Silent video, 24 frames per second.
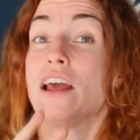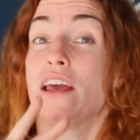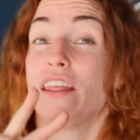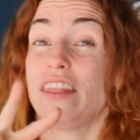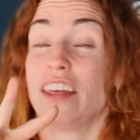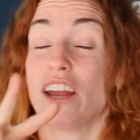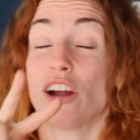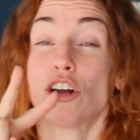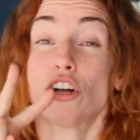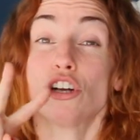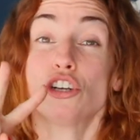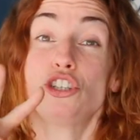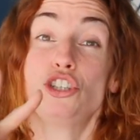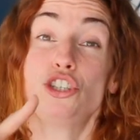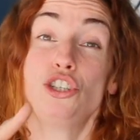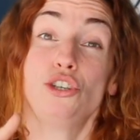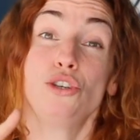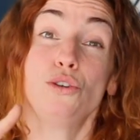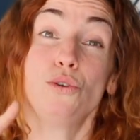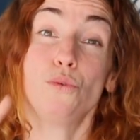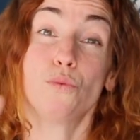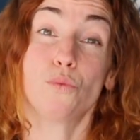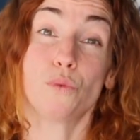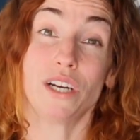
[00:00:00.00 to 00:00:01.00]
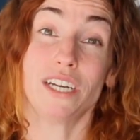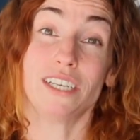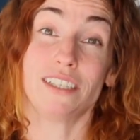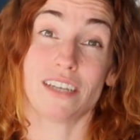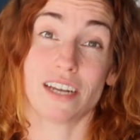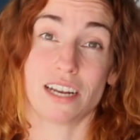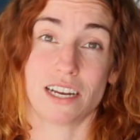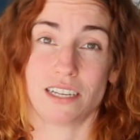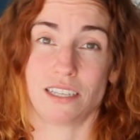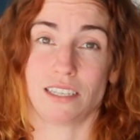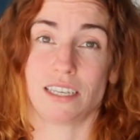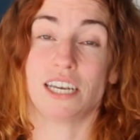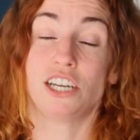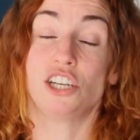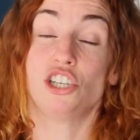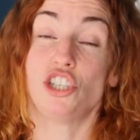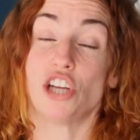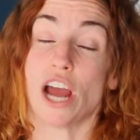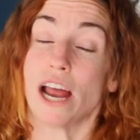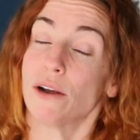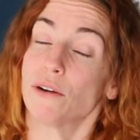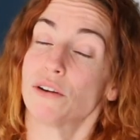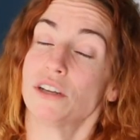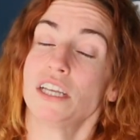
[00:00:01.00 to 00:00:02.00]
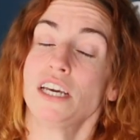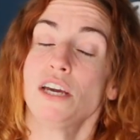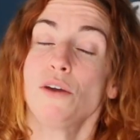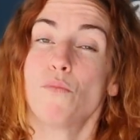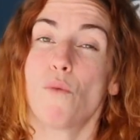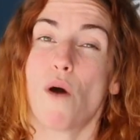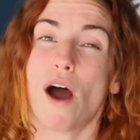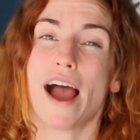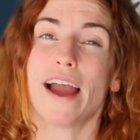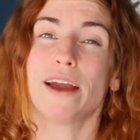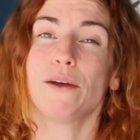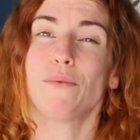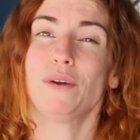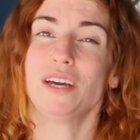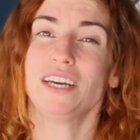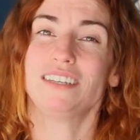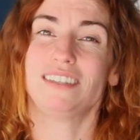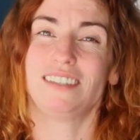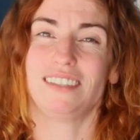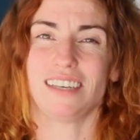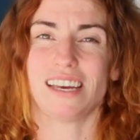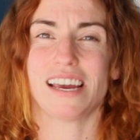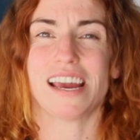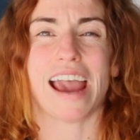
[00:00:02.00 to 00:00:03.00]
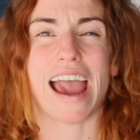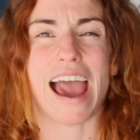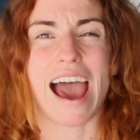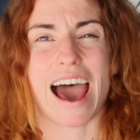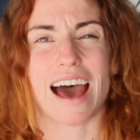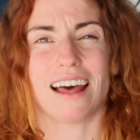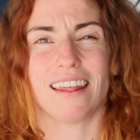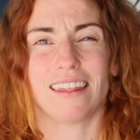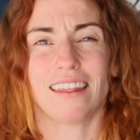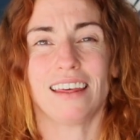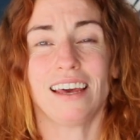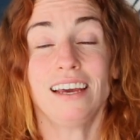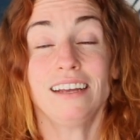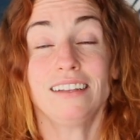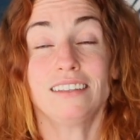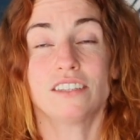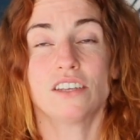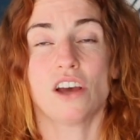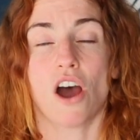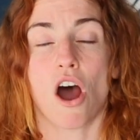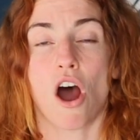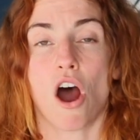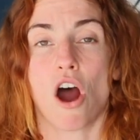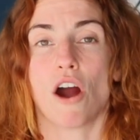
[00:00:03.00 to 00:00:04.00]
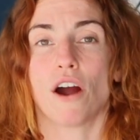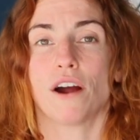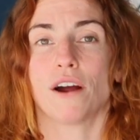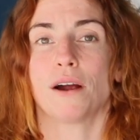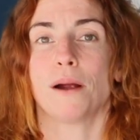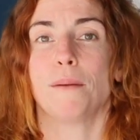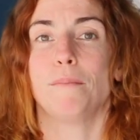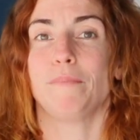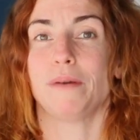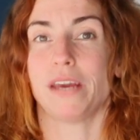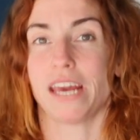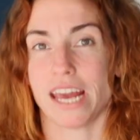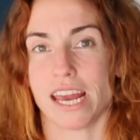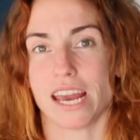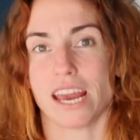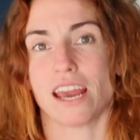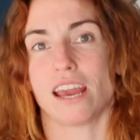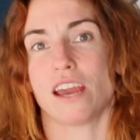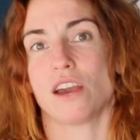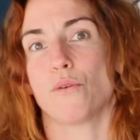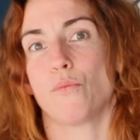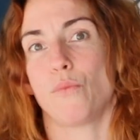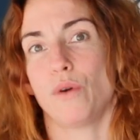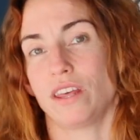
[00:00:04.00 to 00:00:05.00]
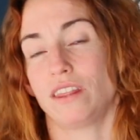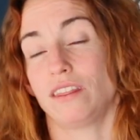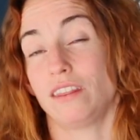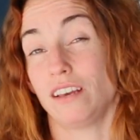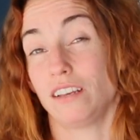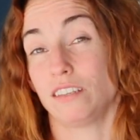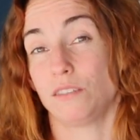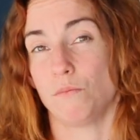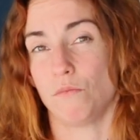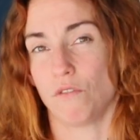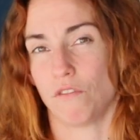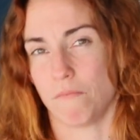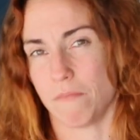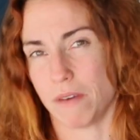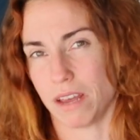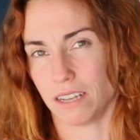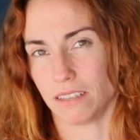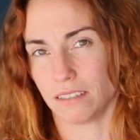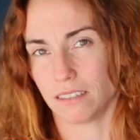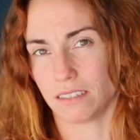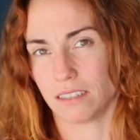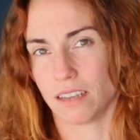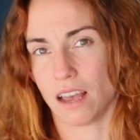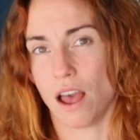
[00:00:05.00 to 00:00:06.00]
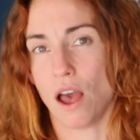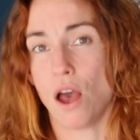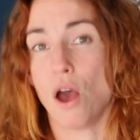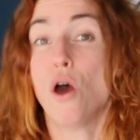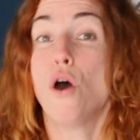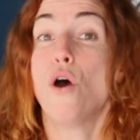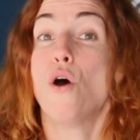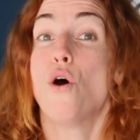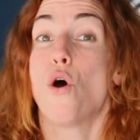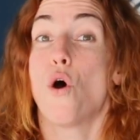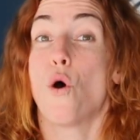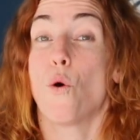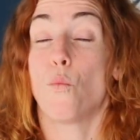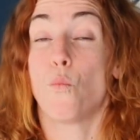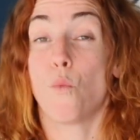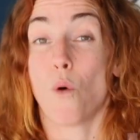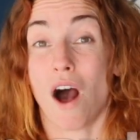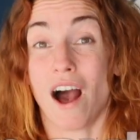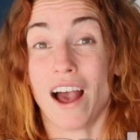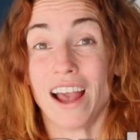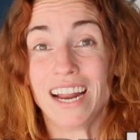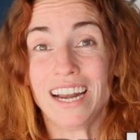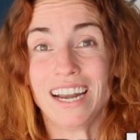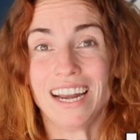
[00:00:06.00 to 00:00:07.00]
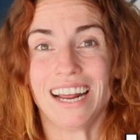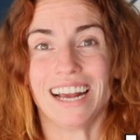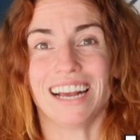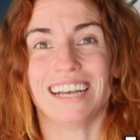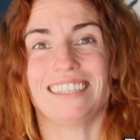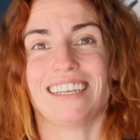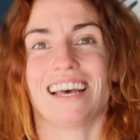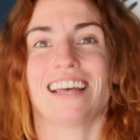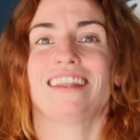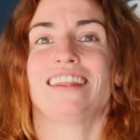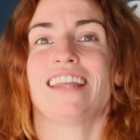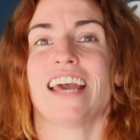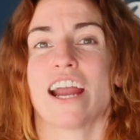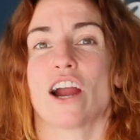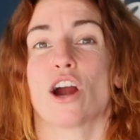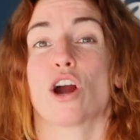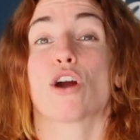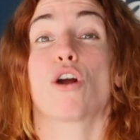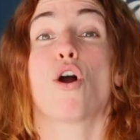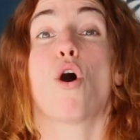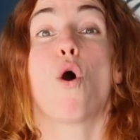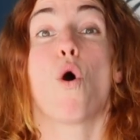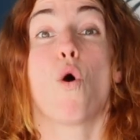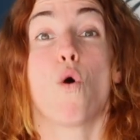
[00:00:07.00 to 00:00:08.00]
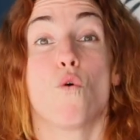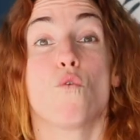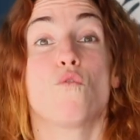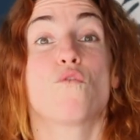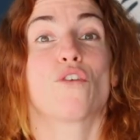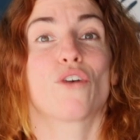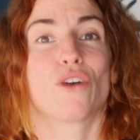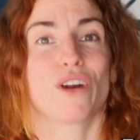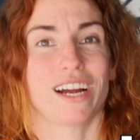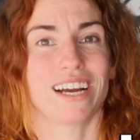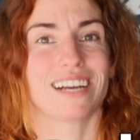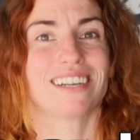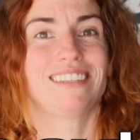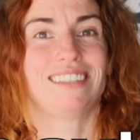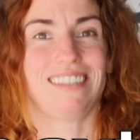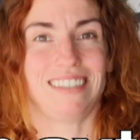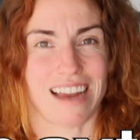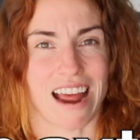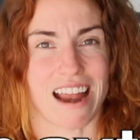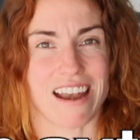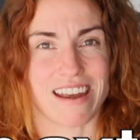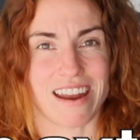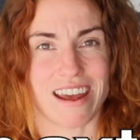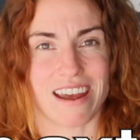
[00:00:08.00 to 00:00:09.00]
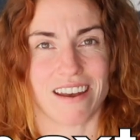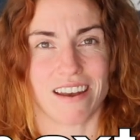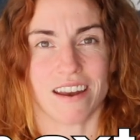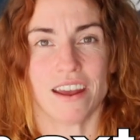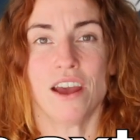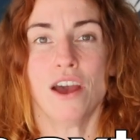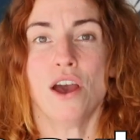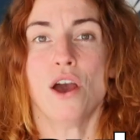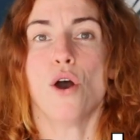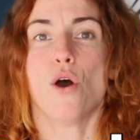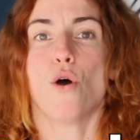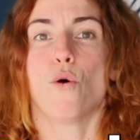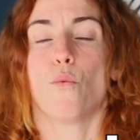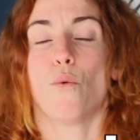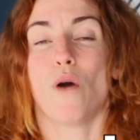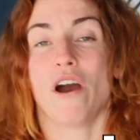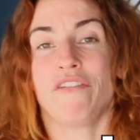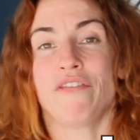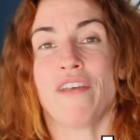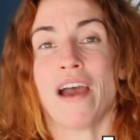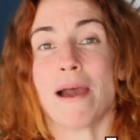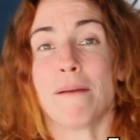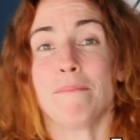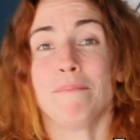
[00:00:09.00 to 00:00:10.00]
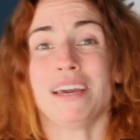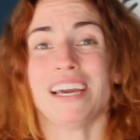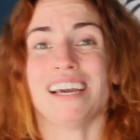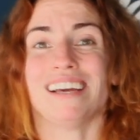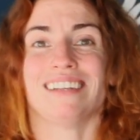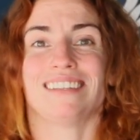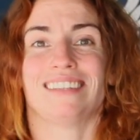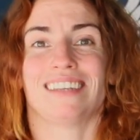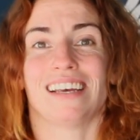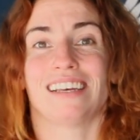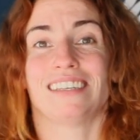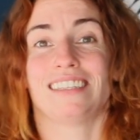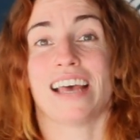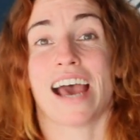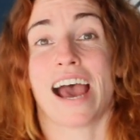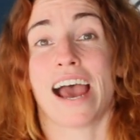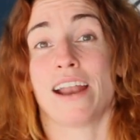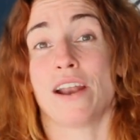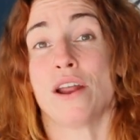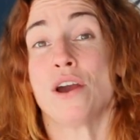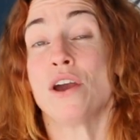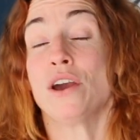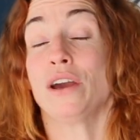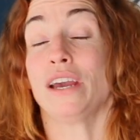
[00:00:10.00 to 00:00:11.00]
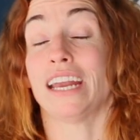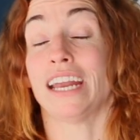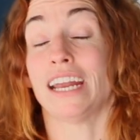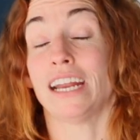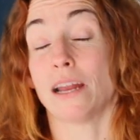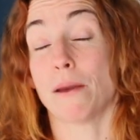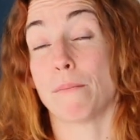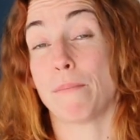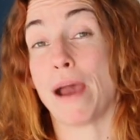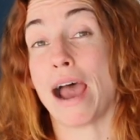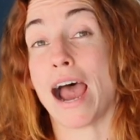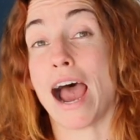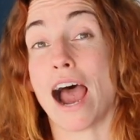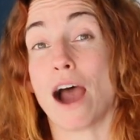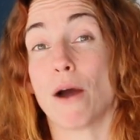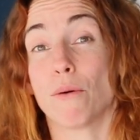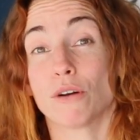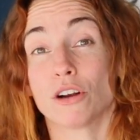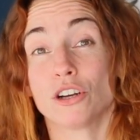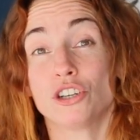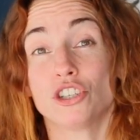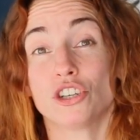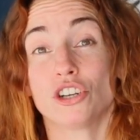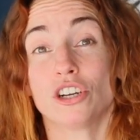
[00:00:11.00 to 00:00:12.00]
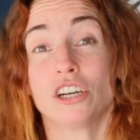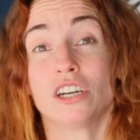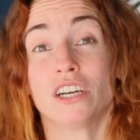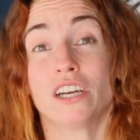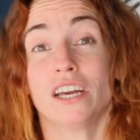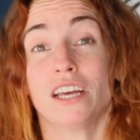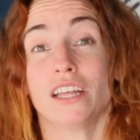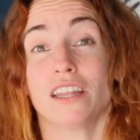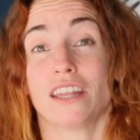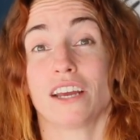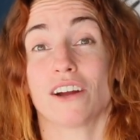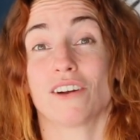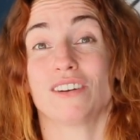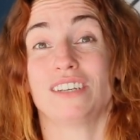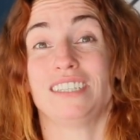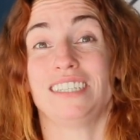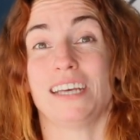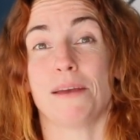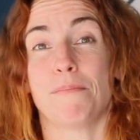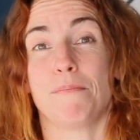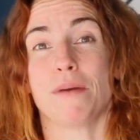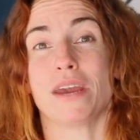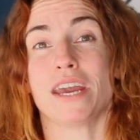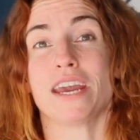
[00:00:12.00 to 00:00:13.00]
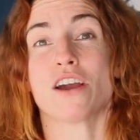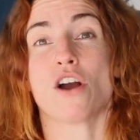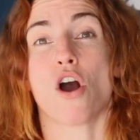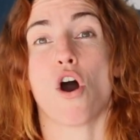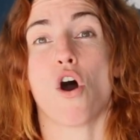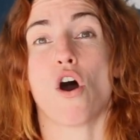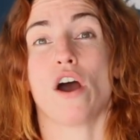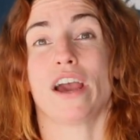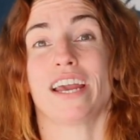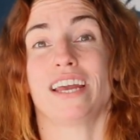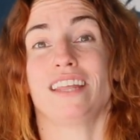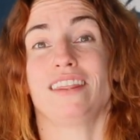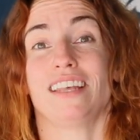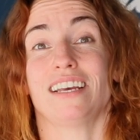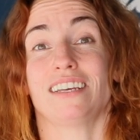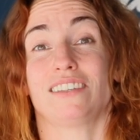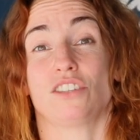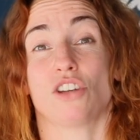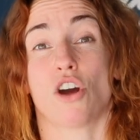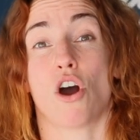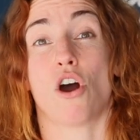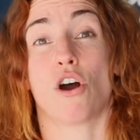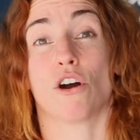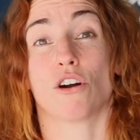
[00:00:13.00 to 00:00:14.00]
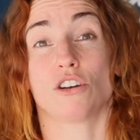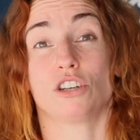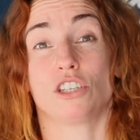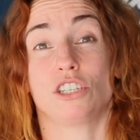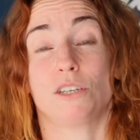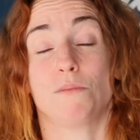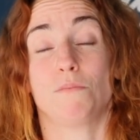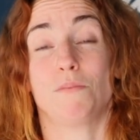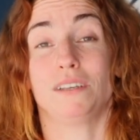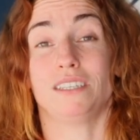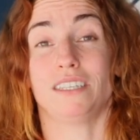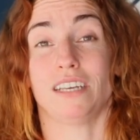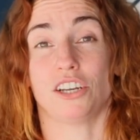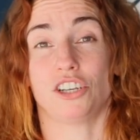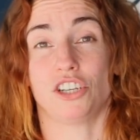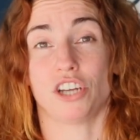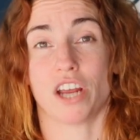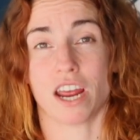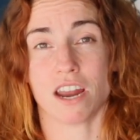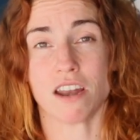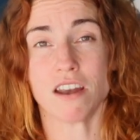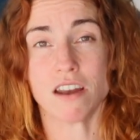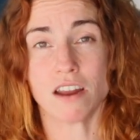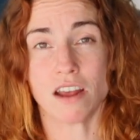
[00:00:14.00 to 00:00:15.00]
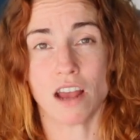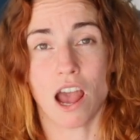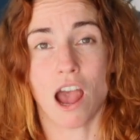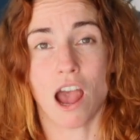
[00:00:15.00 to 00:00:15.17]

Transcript: There are two reasons generally why we see athletes are peeing with these movements. One is that they are overextended. What that means is that in a power jerk, they're dipping in this arched position,